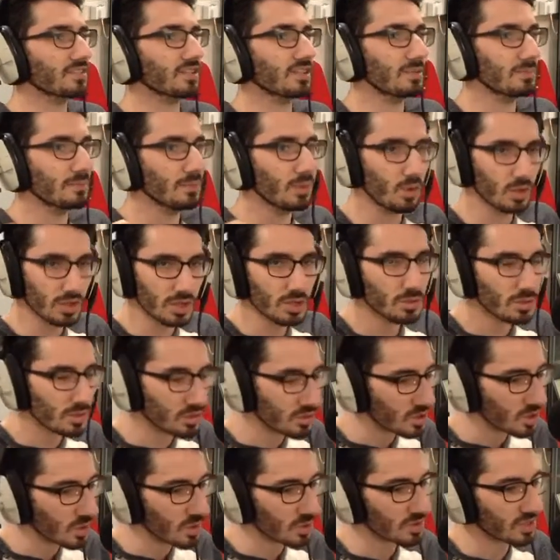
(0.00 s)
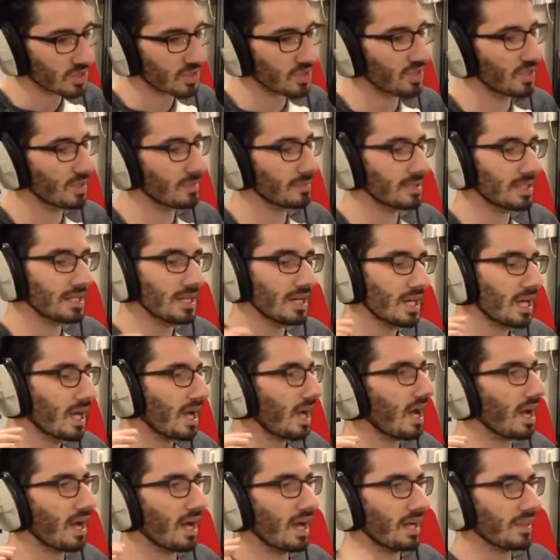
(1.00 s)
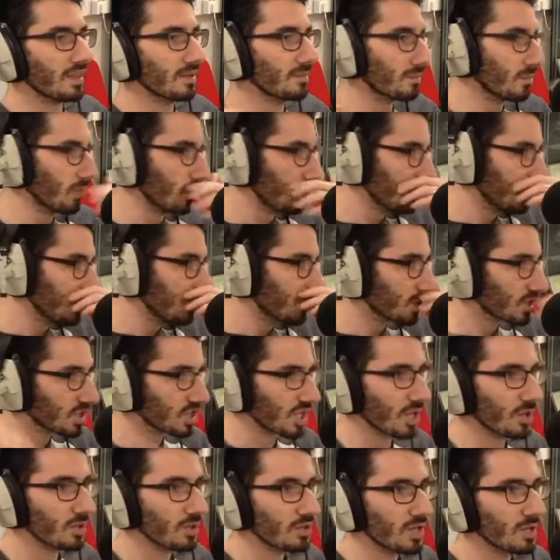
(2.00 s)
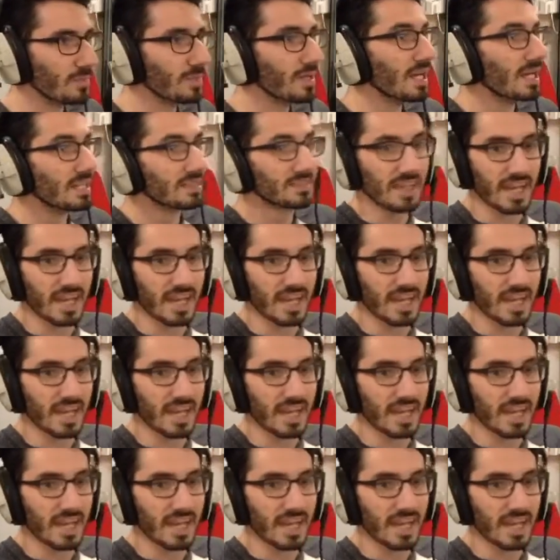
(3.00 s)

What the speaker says: So the more you can talk to them, the more you show them,